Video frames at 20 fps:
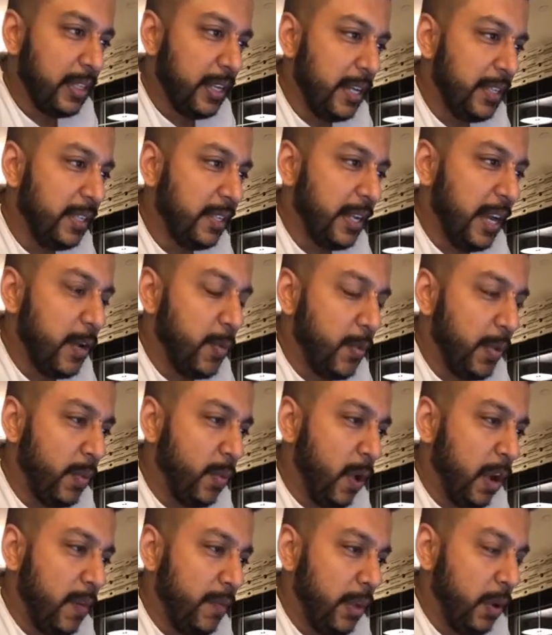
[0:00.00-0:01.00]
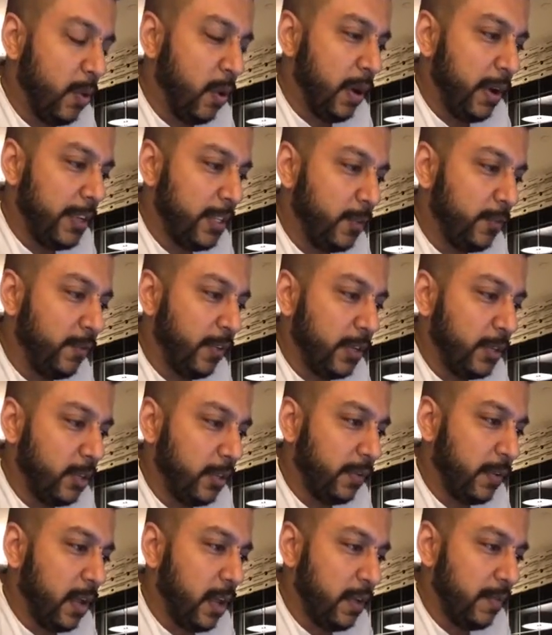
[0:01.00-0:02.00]
Let's start with one of the coins
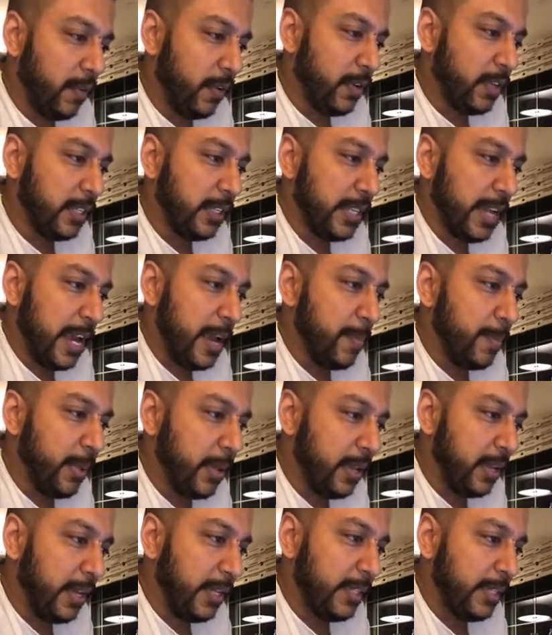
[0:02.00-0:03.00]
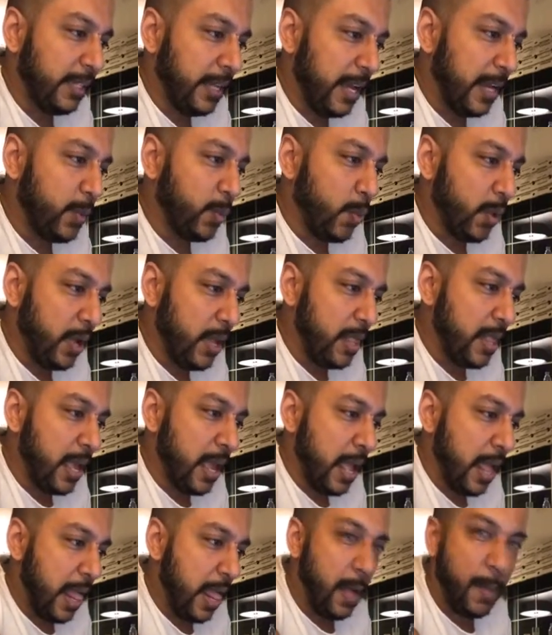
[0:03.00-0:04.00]
first of all. For example, let's start with
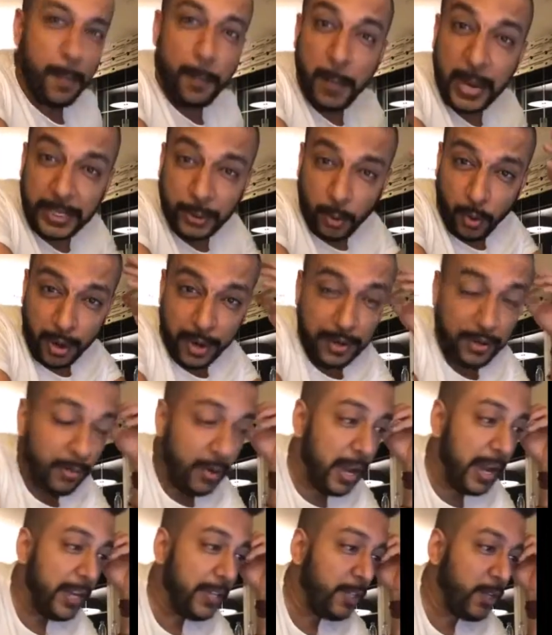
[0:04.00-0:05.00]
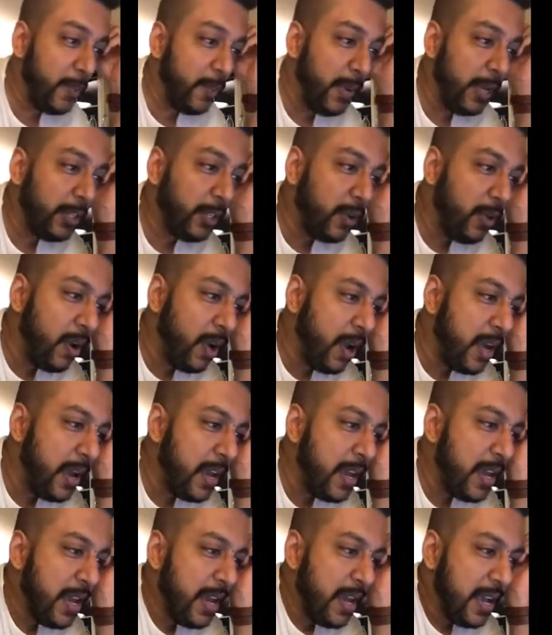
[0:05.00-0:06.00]
Bitcoin, right? So
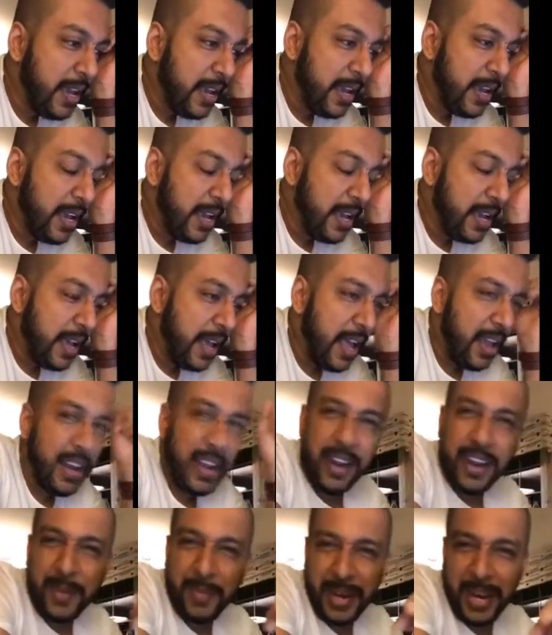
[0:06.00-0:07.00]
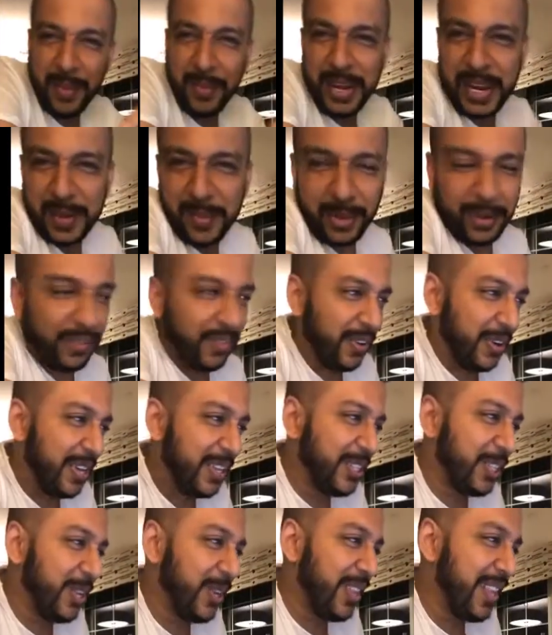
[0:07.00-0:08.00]
Bitcoin, no, let me email
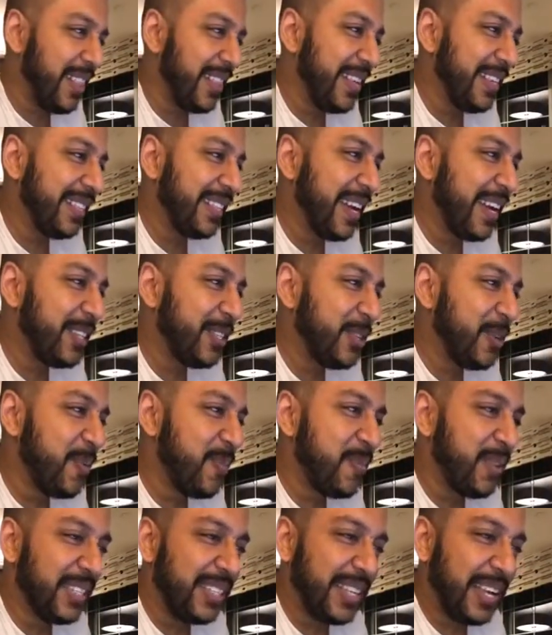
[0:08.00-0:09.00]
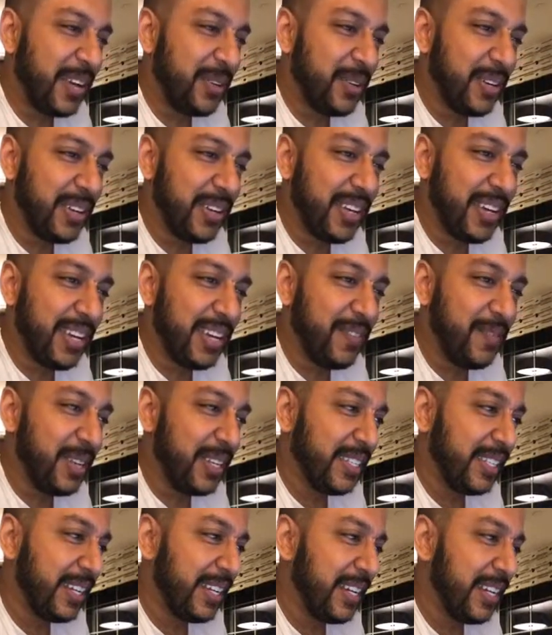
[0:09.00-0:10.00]
first so that these guys don't miss out. Okay, give me
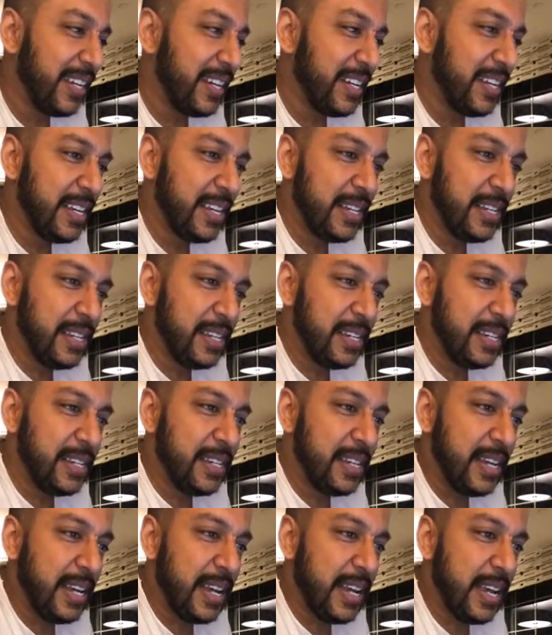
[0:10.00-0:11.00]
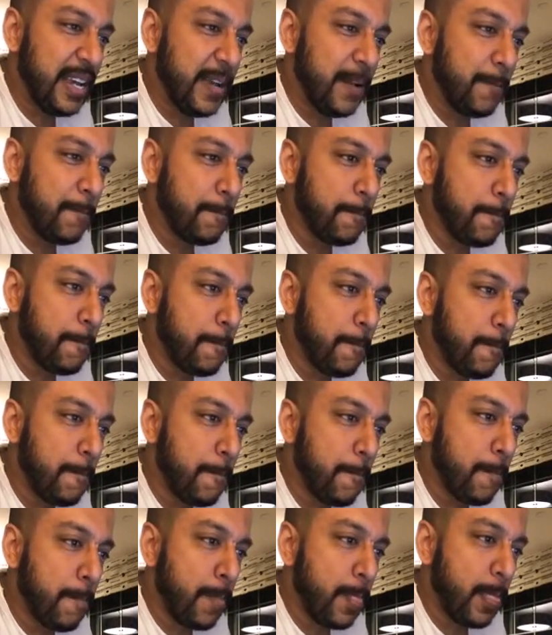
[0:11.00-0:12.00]
a second.
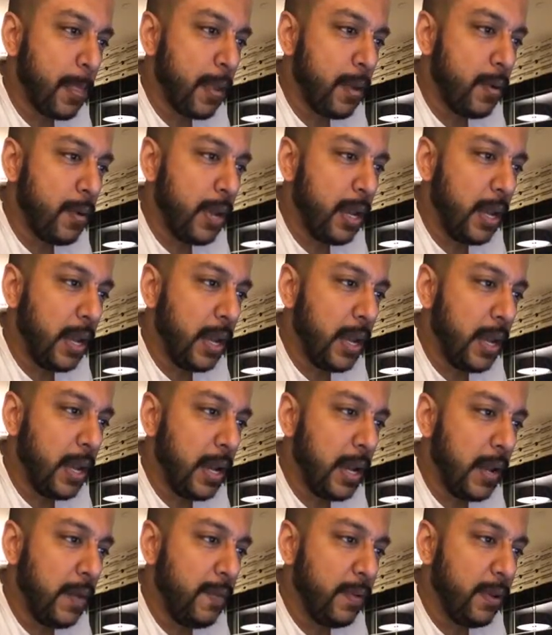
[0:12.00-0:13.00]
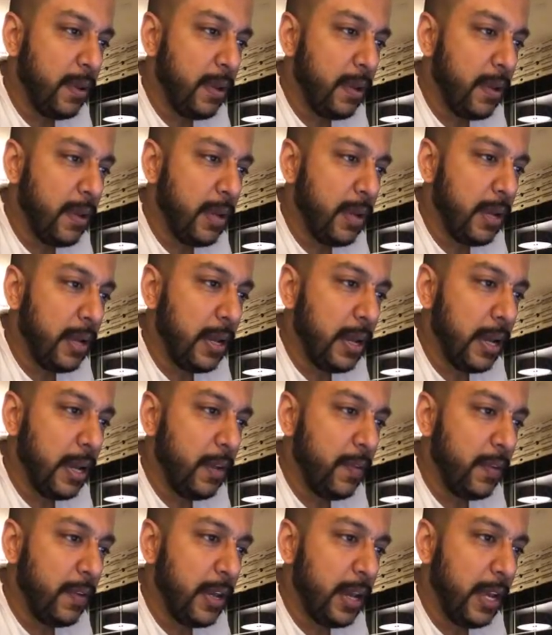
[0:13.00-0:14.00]
Okay, I will
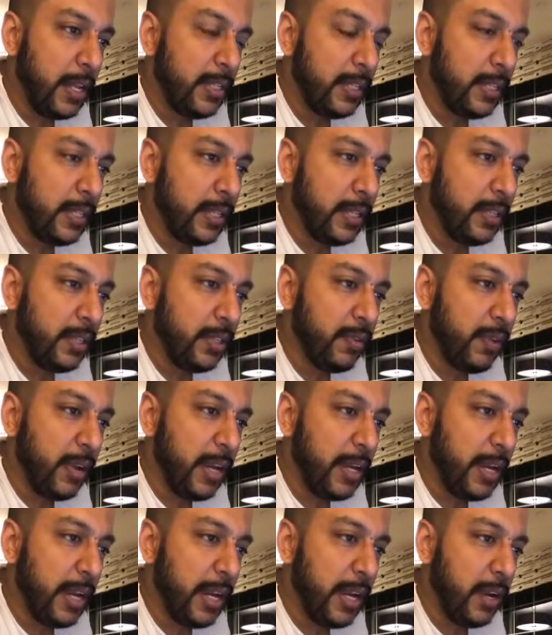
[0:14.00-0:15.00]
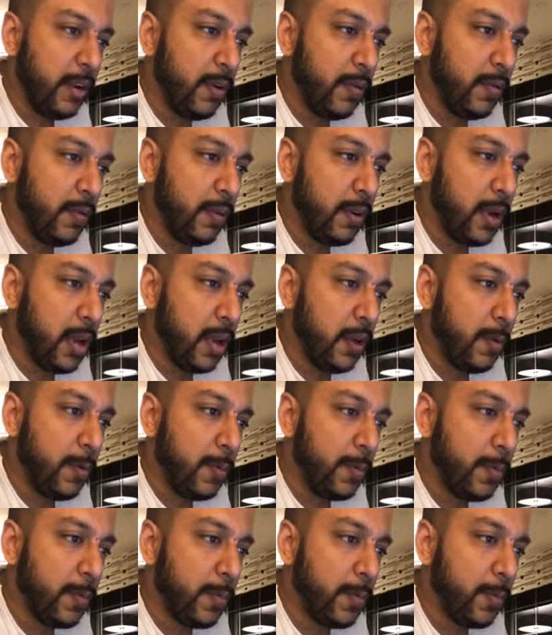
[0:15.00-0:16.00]
kind of cancel this right now for now.